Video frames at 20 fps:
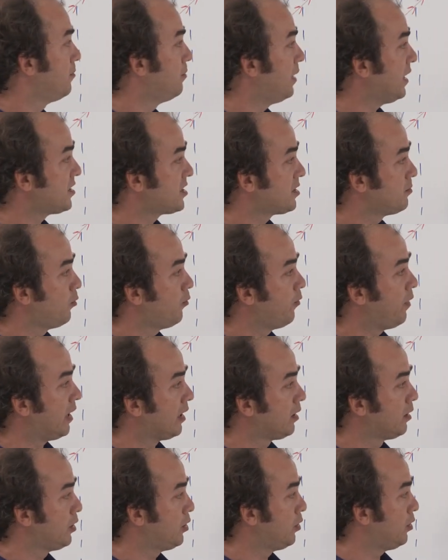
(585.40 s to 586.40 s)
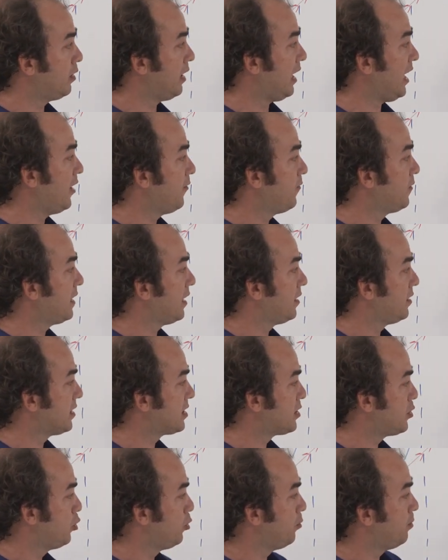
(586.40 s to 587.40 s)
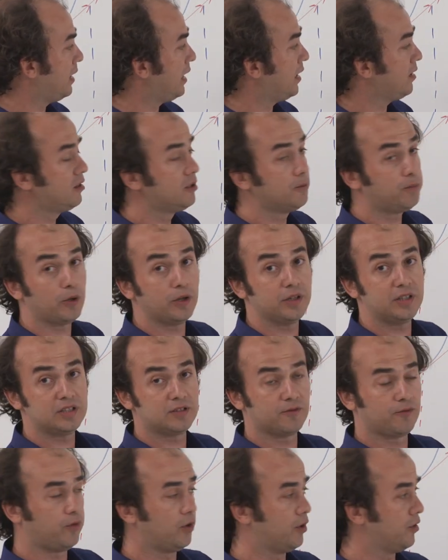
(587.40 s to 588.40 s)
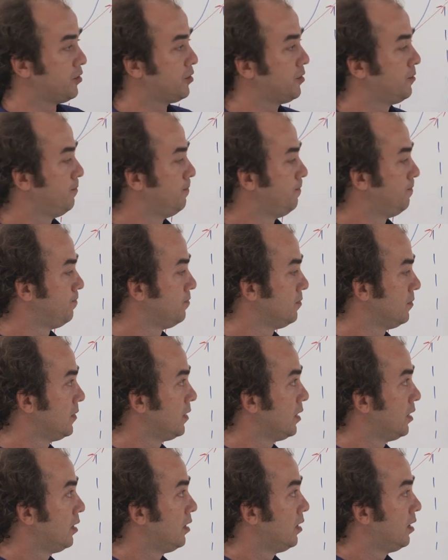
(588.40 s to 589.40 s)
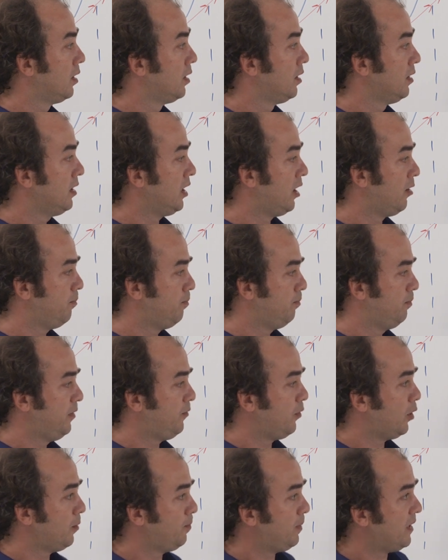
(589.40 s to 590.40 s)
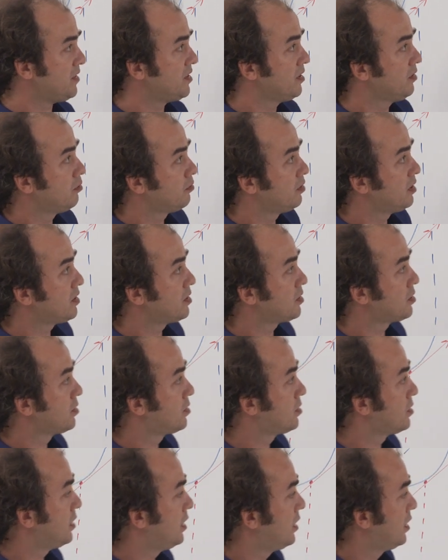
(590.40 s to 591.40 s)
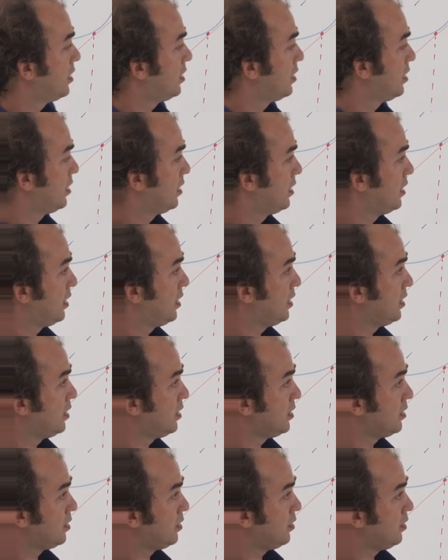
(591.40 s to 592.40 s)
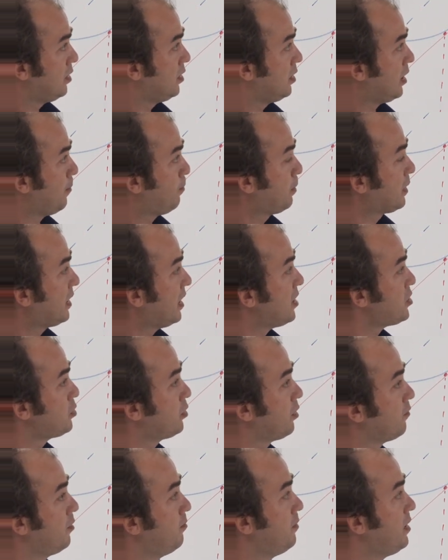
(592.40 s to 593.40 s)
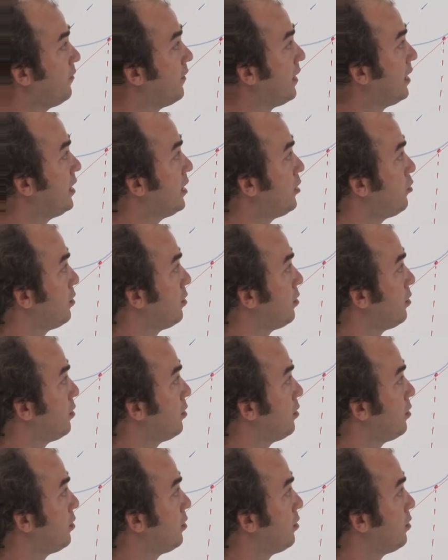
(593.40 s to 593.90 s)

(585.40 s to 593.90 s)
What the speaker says: the maximum value f can assume at the point 4. Now, before passing to this application of the mean value